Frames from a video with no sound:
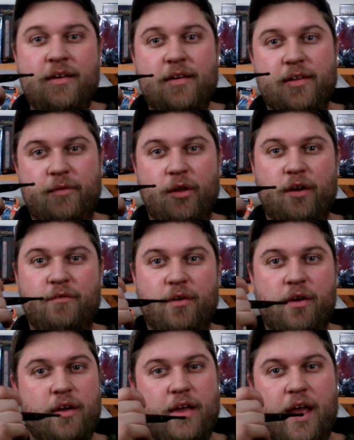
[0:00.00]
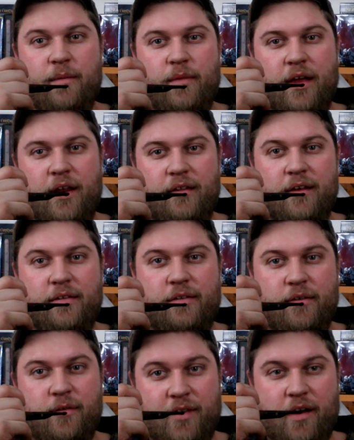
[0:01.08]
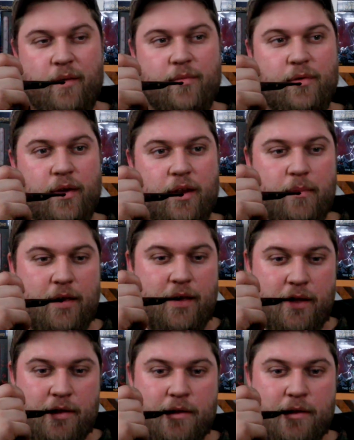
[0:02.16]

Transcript: So if you're looking for a good game to get addicted to, Skyrim's the way to be.